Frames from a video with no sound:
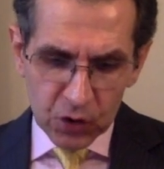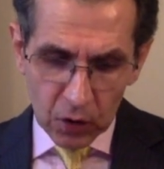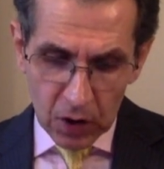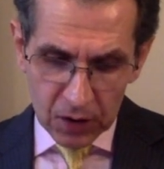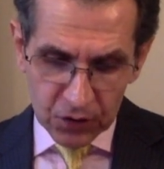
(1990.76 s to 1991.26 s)

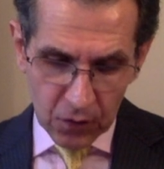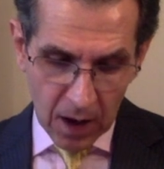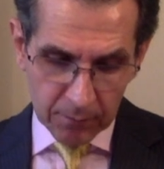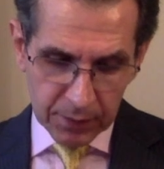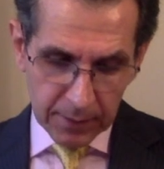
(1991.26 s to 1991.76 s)
Donald
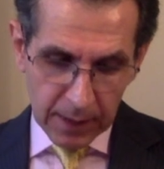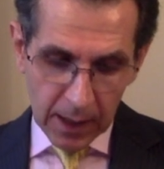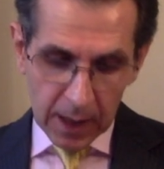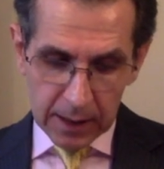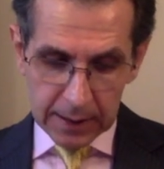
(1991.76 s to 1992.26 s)
Trump
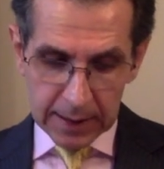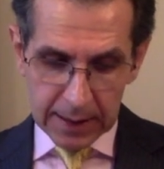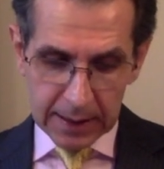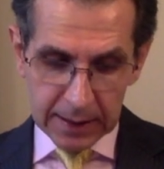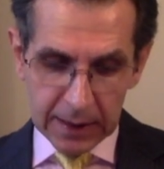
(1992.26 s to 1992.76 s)
uh,
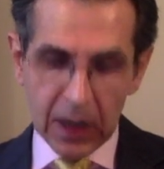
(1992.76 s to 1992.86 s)
uh